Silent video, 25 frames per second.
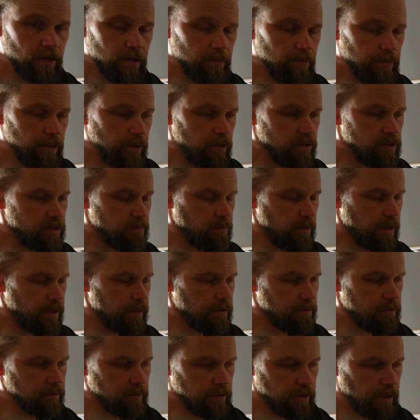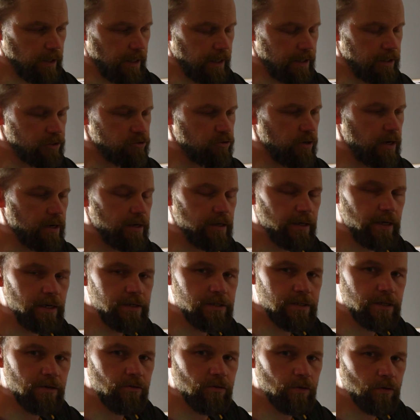I can build to make laying track
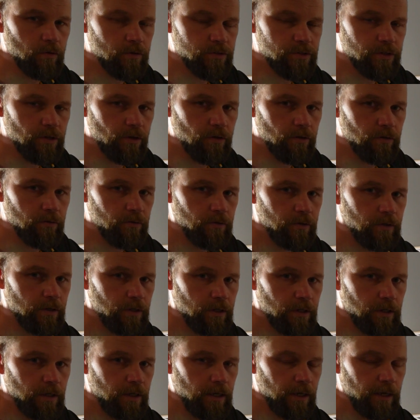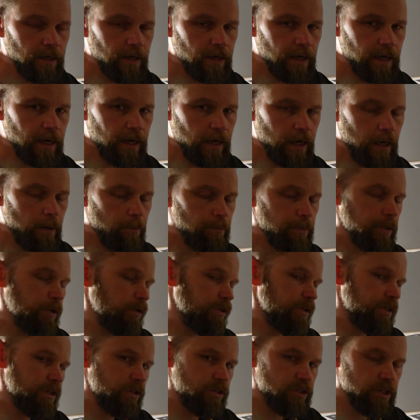easier, and also I'm
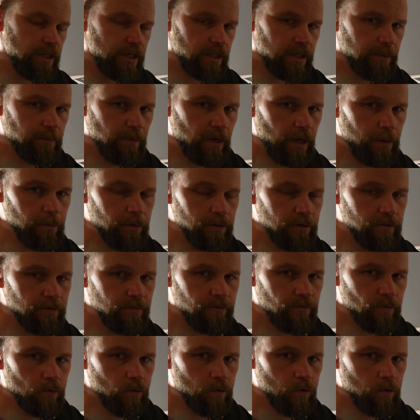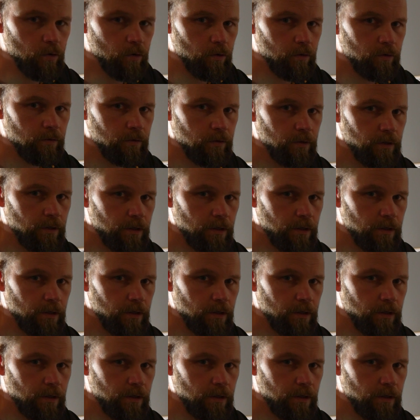building a jig at the moment for